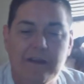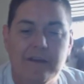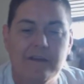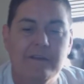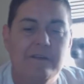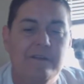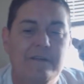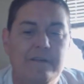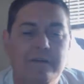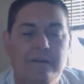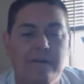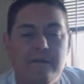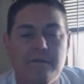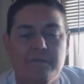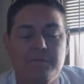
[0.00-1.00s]
And
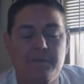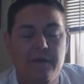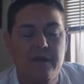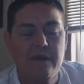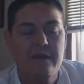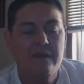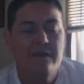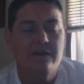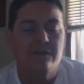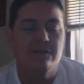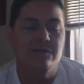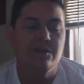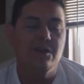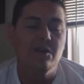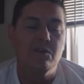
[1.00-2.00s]
um,
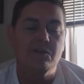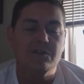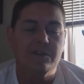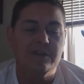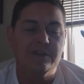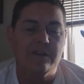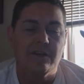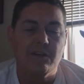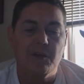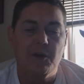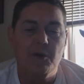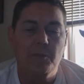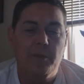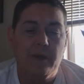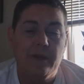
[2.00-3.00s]
you know, she's a
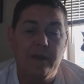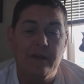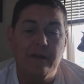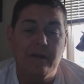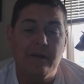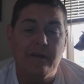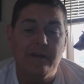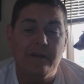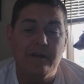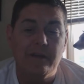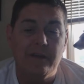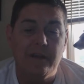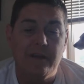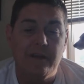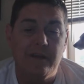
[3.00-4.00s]
little bit
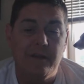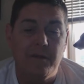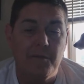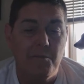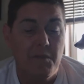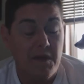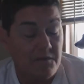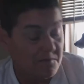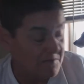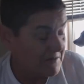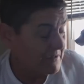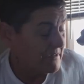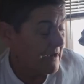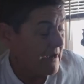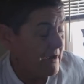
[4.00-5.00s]
on the miffed
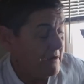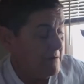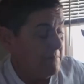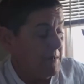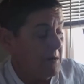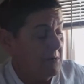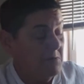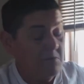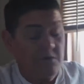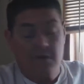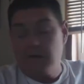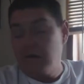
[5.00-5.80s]
side about